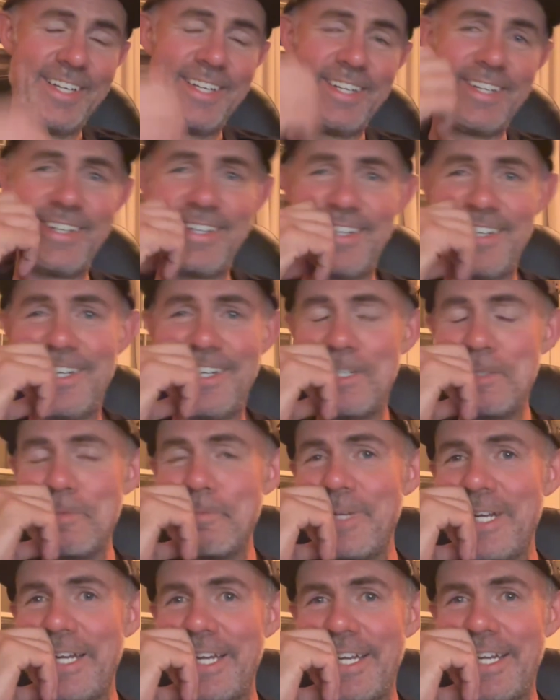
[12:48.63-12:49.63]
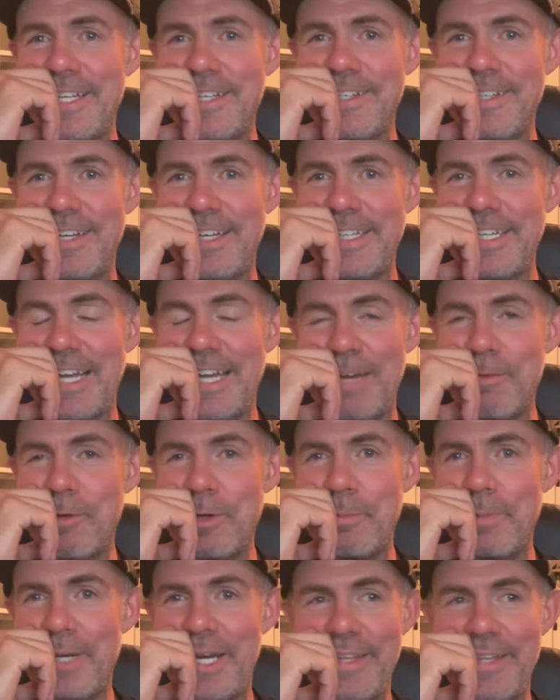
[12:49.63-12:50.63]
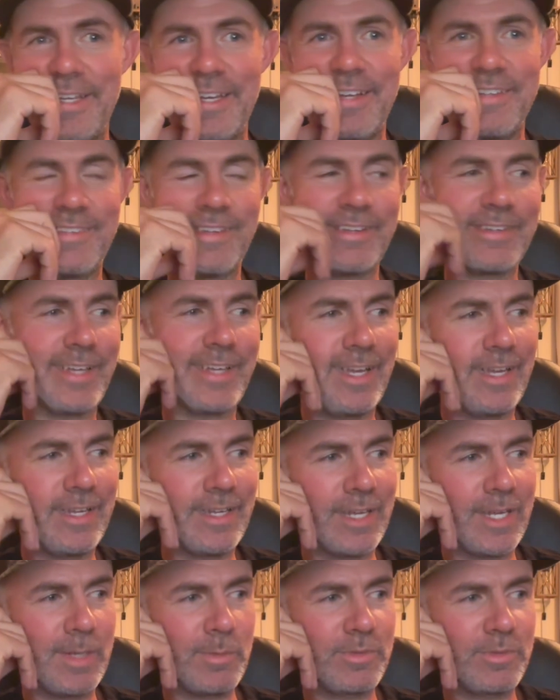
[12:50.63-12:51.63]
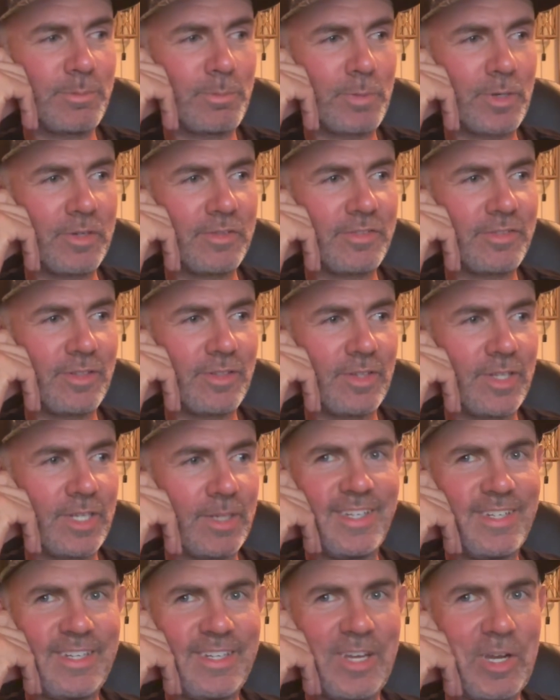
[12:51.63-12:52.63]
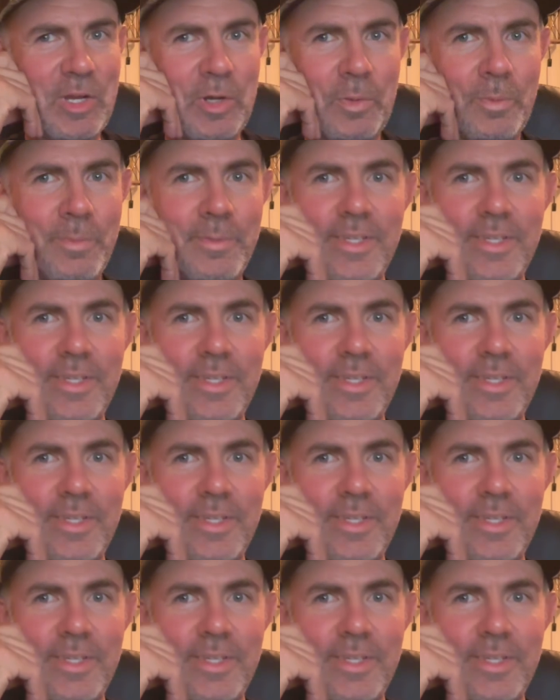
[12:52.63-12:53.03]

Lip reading: Oh, man. Yeah, I won't buy the SNK games, personally. No.